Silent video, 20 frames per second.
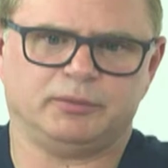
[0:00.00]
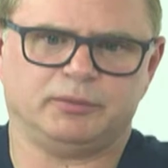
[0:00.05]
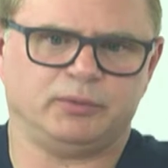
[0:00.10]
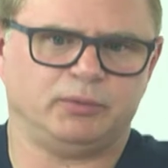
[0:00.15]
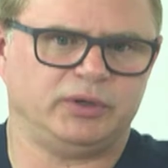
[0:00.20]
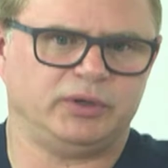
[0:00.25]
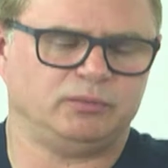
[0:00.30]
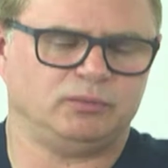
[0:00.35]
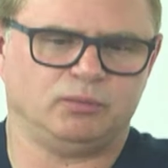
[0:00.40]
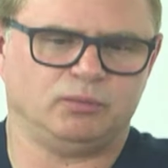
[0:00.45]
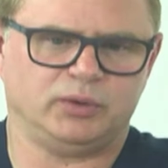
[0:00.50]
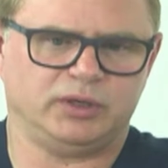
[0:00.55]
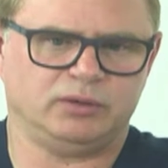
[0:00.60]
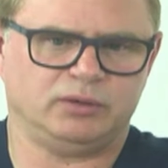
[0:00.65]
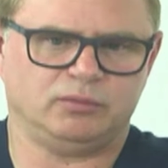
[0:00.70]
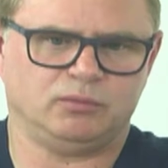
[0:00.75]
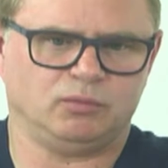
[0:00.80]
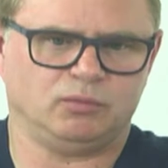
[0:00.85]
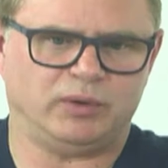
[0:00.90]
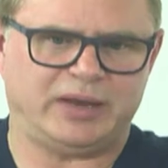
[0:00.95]
I mean,
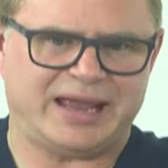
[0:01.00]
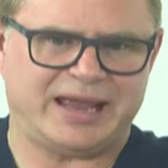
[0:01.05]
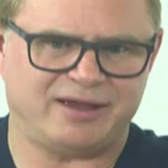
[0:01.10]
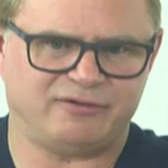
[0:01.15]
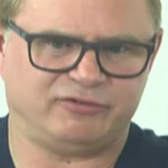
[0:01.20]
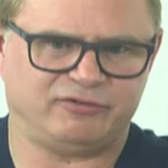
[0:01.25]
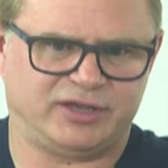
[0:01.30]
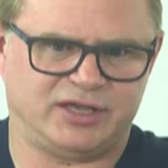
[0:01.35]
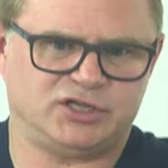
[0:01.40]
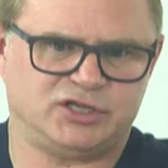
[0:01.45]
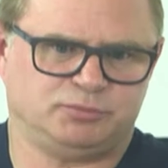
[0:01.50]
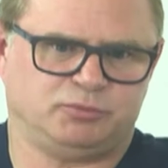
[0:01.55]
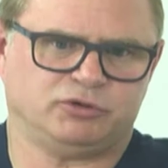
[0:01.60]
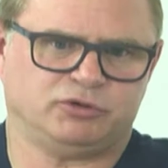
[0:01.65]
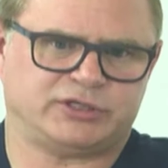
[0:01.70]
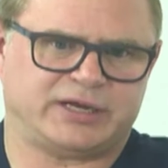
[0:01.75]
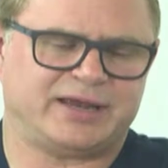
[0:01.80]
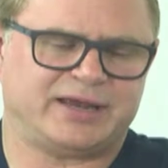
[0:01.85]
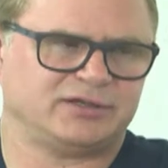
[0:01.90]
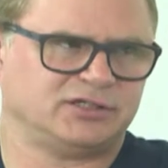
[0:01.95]
we have, each
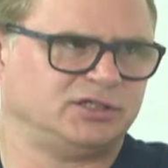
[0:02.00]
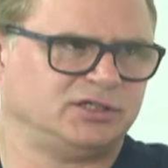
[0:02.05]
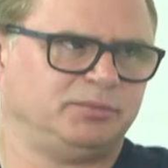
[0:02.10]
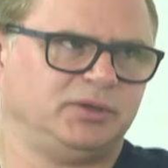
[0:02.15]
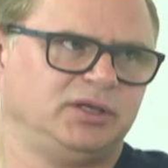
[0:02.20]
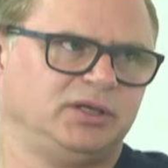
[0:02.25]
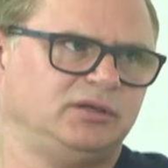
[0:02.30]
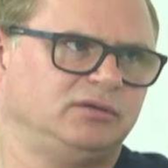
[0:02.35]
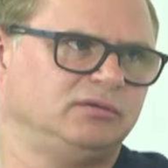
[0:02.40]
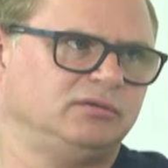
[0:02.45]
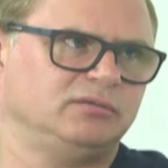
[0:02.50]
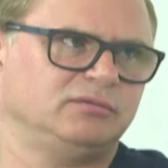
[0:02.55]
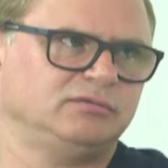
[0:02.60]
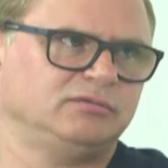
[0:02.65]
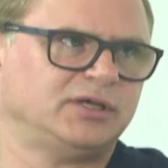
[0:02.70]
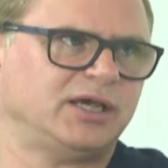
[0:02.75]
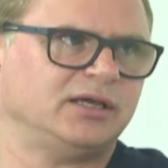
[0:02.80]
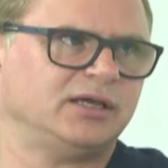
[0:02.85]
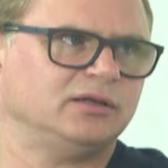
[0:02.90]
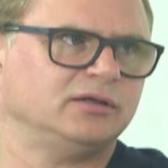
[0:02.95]
project has to be
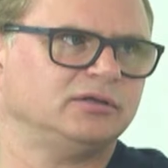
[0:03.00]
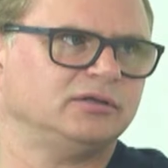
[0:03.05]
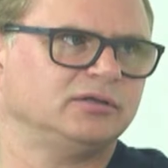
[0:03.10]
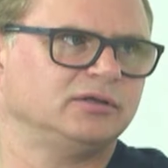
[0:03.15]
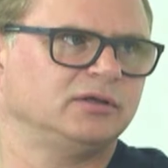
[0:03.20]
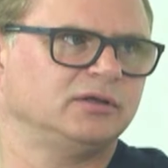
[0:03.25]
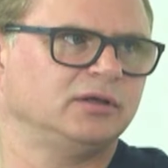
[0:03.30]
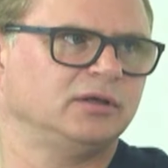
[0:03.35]
tailored.